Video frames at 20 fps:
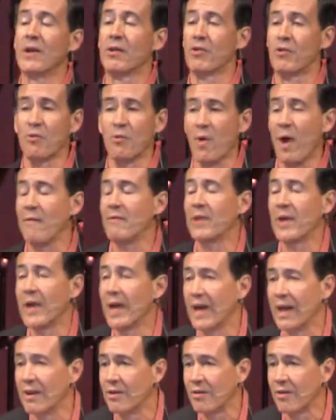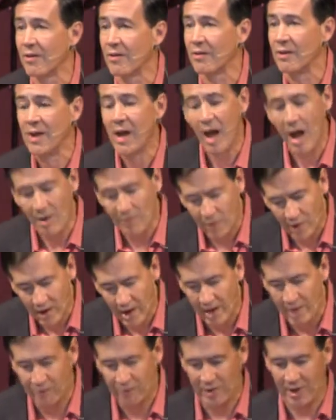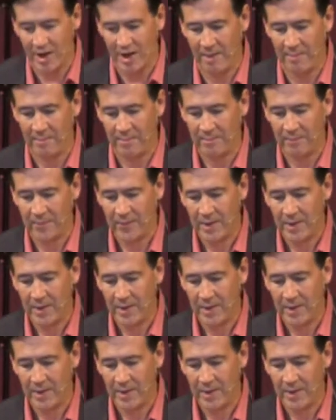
extravaganza of a lifetime.